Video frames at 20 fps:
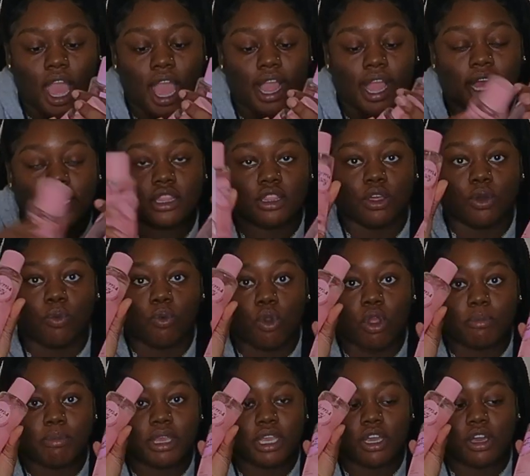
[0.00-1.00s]
I got the
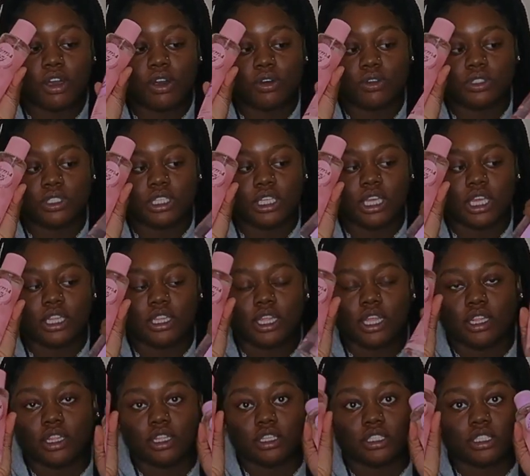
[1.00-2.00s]
Warm and Cozy and
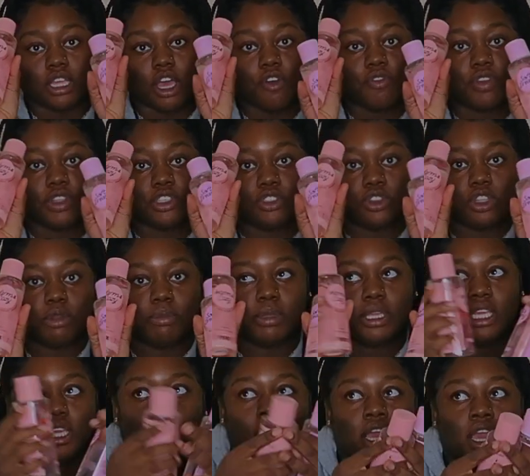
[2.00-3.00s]
then the Soft and
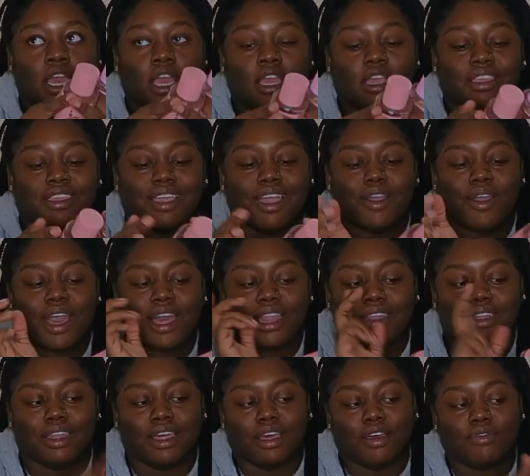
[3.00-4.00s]
Dreamy. Y'all, I
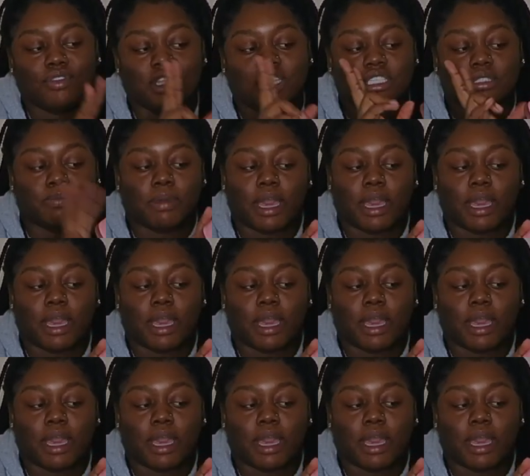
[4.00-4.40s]
love these